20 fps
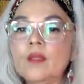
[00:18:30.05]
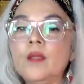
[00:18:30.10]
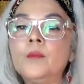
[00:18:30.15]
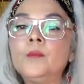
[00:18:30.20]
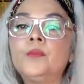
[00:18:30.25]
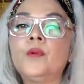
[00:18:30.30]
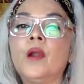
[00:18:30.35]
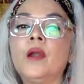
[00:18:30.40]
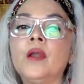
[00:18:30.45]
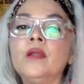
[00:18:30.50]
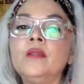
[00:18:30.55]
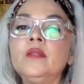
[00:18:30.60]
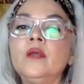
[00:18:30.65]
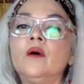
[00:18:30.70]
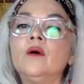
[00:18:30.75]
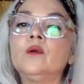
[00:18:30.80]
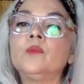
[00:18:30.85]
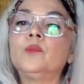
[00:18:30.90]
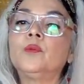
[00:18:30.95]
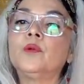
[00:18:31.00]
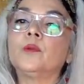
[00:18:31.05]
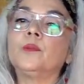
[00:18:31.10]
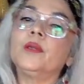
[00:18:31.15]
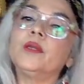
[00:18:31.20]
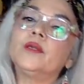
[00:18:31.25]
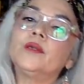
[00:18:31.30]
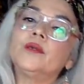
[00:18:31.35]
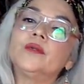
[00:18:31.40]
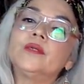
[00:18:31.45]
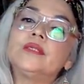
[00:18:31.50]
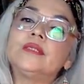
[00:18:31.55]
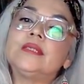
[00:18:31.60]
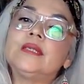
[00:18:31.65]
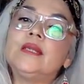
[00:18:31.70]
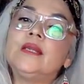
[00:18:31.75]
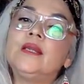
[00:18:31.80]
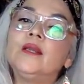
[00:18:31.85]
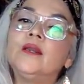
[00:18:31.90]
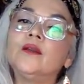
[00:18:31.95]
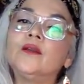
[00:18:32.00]
Brian, the Oakbrook Picker, is
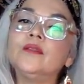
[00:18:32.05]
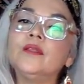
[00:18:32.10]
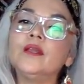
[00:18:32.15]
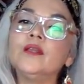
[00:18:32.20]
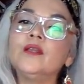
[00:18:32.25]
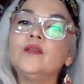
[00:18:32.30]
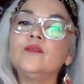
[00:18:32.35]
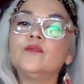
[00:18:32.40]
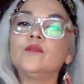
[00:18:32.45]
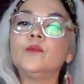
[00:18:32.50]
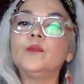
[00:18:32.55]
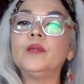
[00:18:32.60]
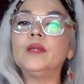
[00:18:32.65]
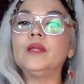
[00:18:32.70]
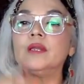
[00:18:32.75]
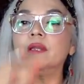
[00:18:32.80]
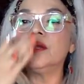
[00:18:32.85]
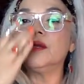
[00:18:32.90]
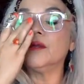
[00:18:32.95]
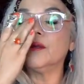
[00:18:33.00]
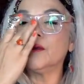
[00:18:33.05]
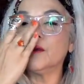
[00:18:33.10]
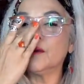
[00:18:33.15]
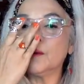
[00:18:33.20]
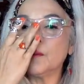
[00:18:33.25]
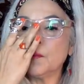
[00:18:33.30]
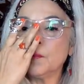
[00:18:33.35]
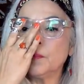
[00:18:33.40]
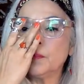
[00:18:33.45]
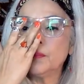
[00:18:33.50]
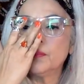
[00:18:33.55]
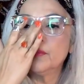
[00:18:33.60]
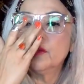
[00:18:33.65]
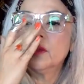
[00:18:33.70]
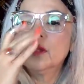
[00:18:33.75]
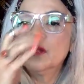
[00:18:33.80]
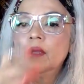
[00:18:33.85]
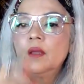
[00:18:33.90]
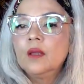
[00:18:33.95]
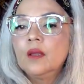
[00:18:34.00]
here. Thank you for being here.
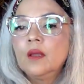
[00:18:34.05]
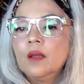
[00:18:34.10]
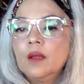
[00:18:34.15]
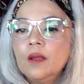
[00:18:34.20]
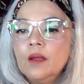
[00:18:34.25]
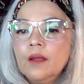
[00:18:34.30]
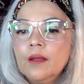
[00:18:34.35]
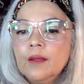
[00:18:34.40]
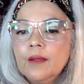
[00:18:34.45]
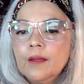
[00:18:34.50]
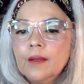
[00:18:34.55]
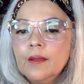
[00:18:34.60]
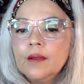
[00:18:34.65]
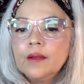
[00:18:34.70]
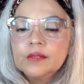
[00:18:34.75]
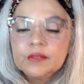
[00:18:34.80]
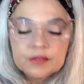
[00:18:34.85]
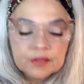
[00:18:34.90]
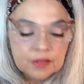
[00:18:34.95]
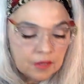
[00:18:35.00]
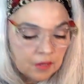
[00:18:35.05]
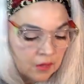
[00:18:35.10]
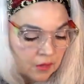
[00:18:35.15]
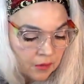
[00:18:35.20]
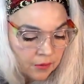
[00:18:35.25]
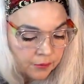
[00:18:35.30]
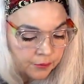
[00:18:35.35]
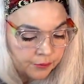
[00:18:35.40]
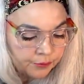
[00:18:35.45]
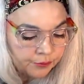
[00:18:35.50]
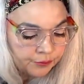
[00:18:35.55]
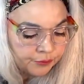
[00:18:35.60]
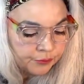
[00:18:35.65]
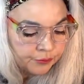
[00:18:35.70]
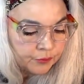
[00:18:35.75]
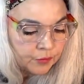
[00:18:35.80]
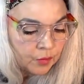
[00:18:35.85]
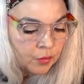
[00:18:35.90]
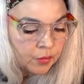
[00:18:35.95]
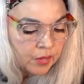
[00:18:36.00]
And um,
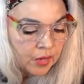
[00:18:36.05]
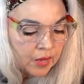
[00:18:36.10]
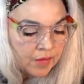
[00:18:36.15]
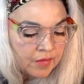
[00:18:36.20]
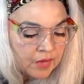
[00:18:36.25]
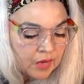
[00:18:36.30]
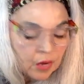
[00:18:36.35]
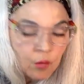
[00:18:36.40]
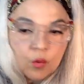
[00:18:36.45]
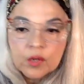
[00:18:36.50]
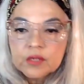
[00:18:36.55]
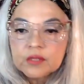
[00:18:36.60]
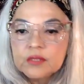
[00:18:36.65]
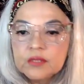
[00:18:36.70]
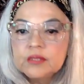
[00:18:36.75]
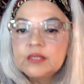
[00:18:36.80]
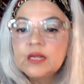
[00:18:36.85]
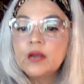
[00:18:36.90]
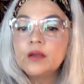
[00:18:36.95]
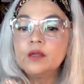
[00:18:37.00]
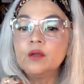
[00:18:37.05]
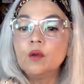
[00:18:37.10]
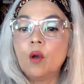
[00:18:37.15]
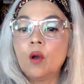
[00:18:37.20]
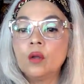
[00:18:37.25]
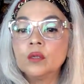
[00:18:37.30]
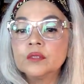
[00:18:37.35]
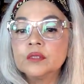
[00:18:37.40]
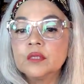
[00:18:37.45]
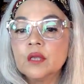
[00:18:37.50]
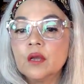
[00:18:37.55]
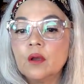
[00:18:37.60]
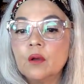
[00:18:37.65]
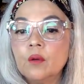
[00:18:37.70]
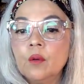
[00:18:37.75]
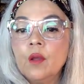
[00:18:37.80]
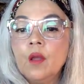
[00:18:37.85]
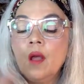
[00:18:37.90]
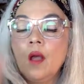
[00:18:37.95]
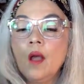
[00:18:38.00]
okay, and then I wanted to tell you
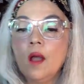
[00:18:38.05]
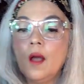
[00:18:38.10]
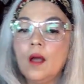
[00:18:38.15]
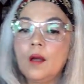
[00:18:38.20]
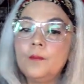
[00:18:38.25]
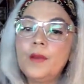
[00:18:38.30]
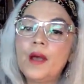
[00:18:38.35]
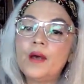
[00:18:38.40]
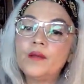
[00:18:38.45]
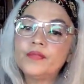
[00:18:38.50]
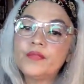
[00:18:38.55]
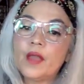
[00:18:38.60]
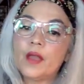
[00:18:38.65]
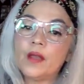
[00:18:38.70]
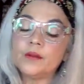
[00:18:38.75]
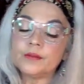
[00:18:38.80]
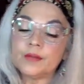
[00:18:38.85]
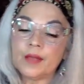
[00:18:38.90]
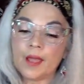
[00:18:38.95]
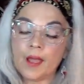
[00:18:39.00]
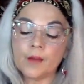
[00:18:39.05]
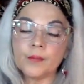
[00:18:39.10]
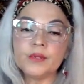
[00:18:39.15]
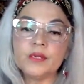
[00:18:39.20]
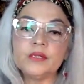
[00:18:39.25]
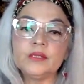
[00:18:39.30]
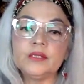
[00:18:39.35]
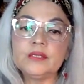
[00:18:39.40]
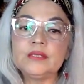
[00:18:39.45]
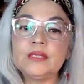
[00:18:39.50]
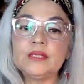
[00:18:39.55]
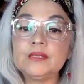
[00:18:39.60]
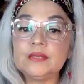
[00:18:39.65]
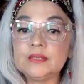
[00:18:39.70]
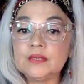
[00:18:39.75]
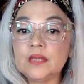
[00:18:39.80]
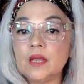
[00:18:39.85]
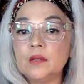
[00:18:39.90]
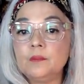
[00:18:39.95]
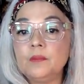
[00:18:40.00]
also about that cabinet that they
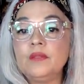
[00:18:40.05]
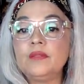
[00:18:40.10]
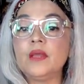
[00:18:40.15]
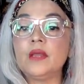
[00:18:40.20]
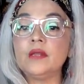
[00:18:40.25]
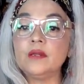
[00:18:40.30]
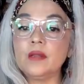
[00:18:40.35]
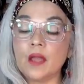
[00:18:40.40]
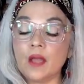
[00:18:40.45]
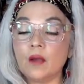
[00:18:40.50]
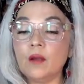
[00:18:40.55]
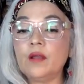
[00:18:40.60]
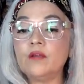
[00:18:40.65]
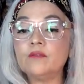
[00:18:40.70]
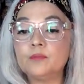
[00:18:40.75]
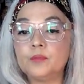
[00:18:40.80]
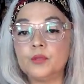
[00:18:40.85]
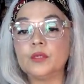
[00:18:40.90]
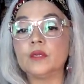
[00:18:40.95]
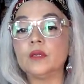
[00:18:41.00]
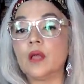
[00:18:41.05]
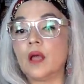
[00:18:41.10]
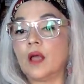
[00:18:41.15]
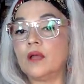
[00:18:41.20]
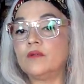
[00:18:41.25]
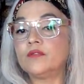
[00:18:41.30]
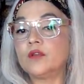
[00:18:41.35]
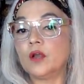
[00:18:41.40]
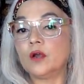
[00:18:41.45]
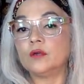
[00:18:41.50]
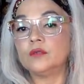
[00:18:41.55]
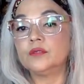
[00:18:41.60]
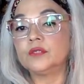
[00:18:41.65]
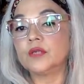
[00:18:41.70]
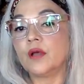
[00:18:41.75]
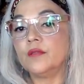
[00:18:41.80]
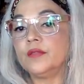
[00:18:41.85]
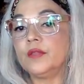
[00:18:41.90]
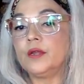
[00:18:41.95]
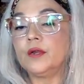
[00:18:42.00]
sent me. They now have put live codes
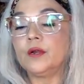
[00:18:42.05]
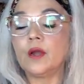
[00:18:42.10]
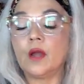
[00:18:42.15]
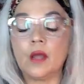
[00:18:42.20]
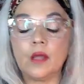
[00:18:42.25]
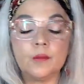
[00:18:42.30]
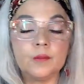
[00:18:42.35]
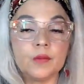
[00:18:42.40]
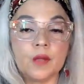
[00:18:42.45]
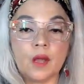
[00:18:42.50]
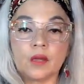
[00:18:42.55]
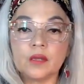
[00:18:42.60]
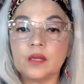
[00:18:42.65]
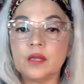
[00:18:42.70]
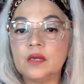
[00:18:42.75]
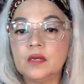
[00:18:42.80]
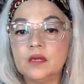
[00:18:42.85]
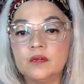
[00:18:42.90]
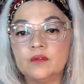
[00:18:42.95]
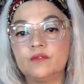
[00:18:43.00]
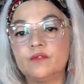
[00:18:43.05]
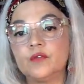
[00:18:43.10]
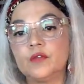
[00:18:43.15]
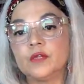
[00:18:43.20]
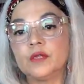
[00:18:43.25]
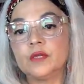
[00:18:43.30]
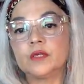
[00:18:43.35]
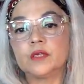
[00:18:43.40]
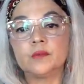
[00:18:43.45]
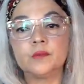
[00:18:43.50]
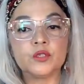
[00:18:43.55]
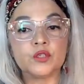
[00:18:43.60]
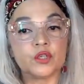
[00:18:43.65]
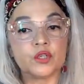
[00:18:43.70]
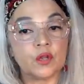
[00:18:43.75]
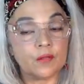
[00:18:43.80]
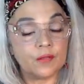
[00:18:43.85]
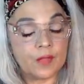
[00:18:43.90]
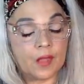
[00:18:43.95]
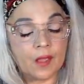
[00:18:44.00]
on there. I am not getting an affiliate commission
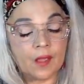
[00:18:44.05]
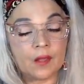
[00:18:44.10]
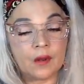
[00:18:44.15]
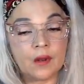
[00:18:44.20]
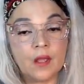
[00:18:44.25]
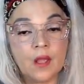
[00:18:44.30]
on that.